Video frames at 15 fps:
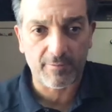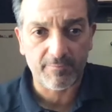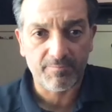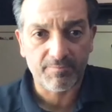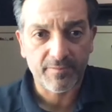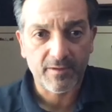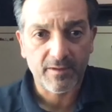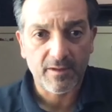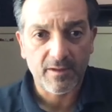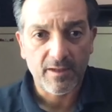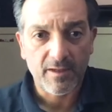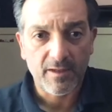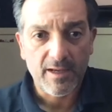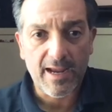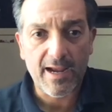while.
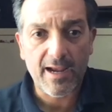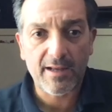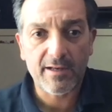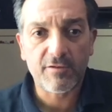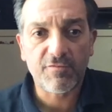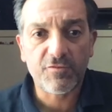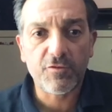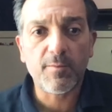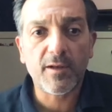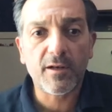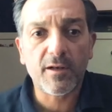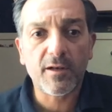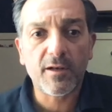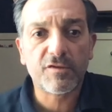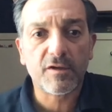And in a
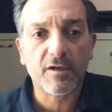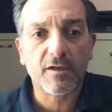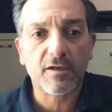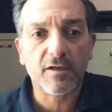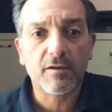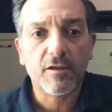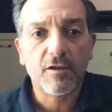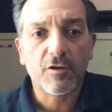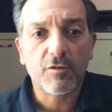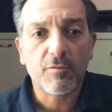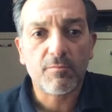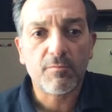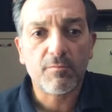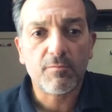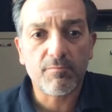few minutes,
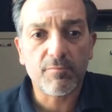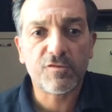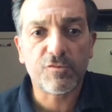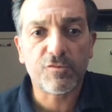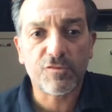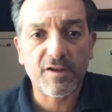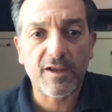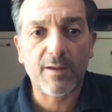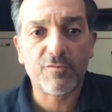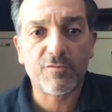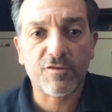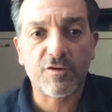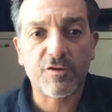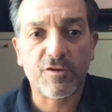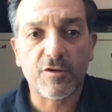Mr. Sams
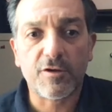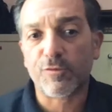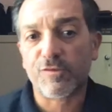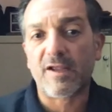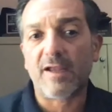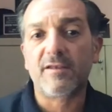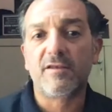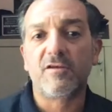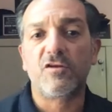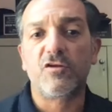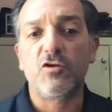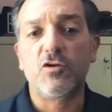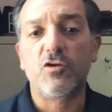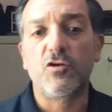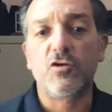is going to present to
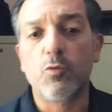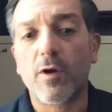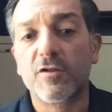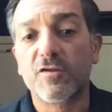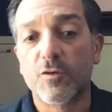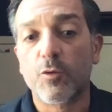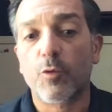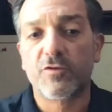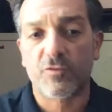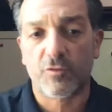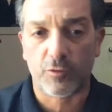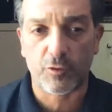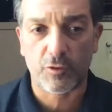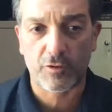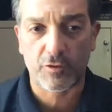you what it's going to
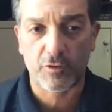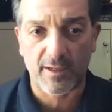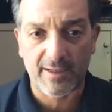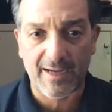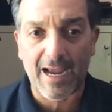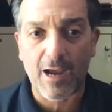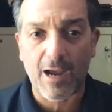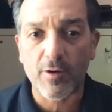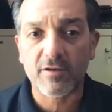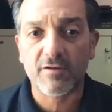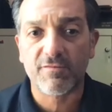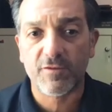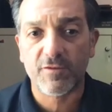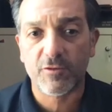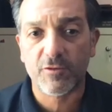look like, how
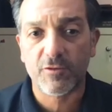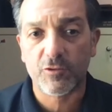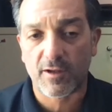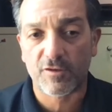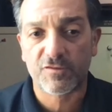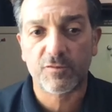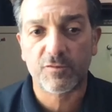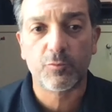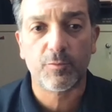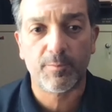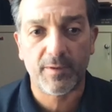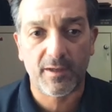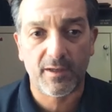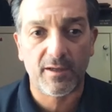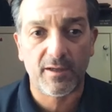individualized it will
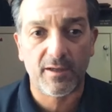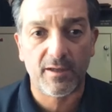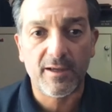be,